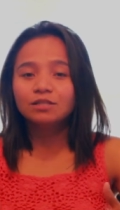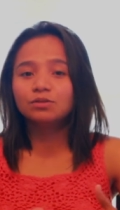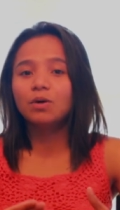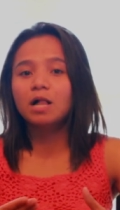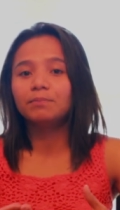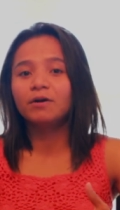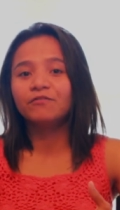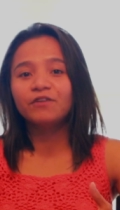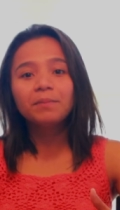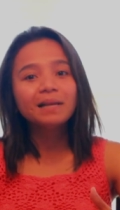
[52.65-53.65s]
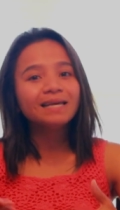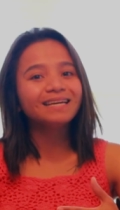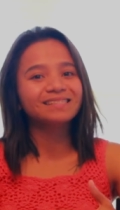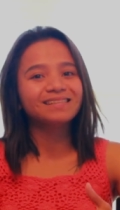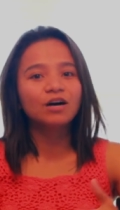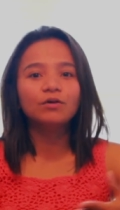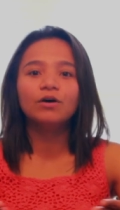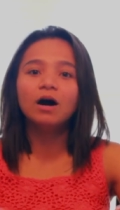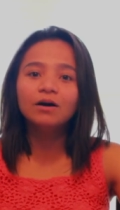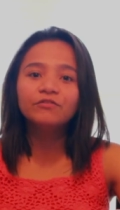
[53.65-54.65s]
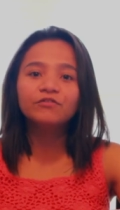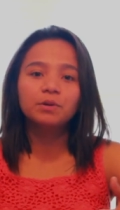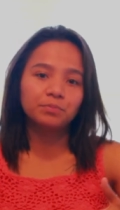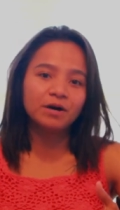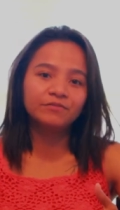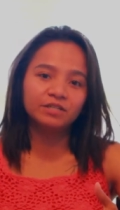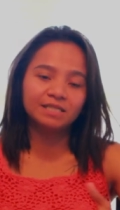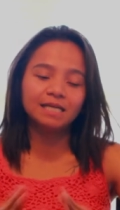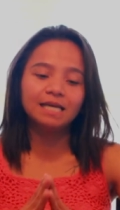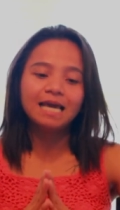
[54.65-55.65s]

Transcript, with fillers: to help our family gets out of poverty